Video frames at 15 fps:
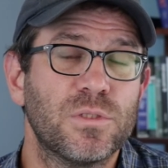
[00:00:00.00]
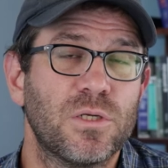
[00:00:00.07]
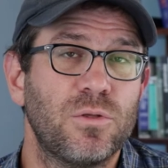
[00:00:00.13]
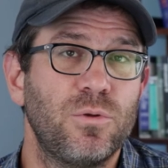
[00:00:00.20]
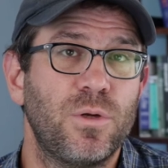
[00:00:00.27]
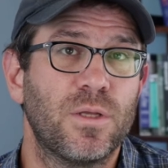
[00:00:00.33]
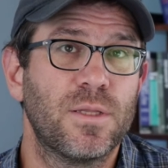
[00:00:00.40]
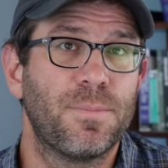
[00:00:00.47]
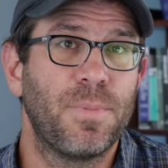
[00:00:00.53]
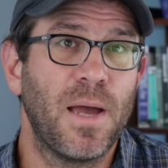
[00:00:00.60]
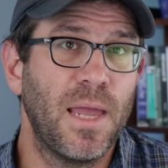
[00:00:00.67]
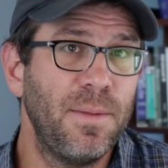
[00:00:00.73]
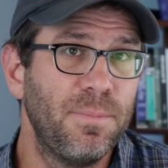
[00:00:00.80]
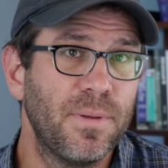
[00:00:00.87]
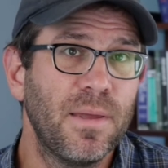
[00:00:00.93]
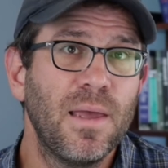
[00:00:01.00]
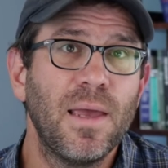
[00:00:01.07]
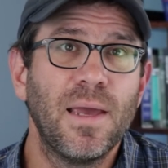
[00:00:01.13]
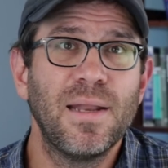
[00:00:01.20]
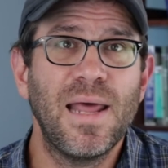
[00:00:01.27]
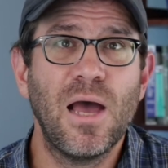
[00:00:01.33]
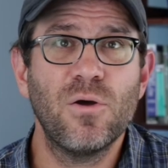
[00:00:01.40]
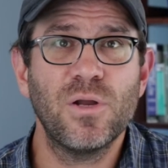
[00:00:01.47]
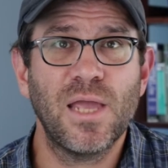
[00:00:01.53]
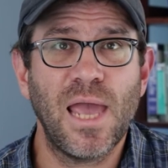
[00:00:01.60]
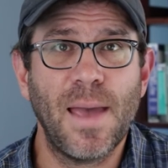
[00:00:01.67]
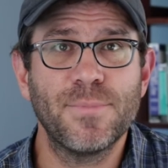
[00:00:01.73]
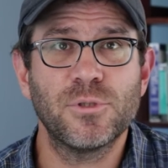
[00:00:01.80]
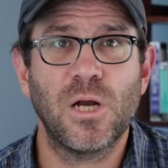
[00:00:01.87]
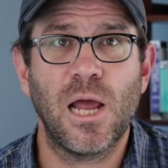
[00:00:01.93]
including the pipe and how to
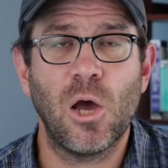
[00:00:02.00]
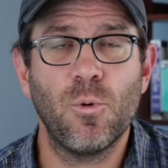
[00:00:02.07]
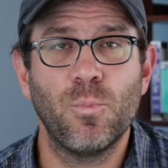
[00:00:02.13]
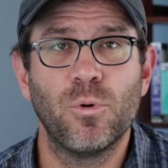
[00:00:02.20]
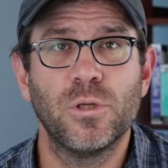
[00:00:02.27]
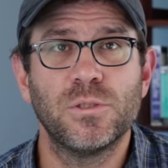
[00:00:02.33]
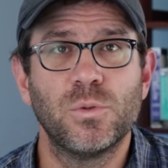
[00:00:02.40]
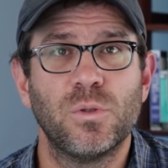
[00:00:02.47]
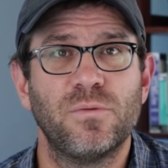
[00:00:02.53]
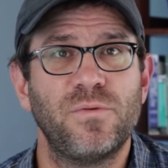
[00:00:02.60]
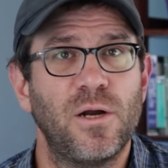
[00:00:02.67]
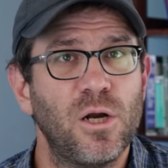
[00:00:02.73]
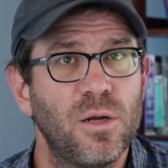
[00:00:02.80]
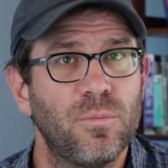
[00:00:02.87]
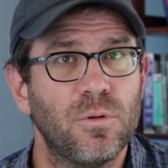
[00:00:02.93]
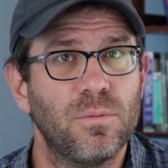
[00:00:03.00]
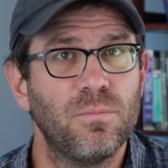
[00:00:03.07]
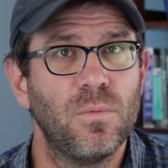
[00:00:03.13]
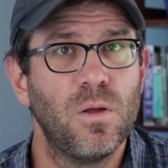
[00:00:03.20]
capture output to a variable.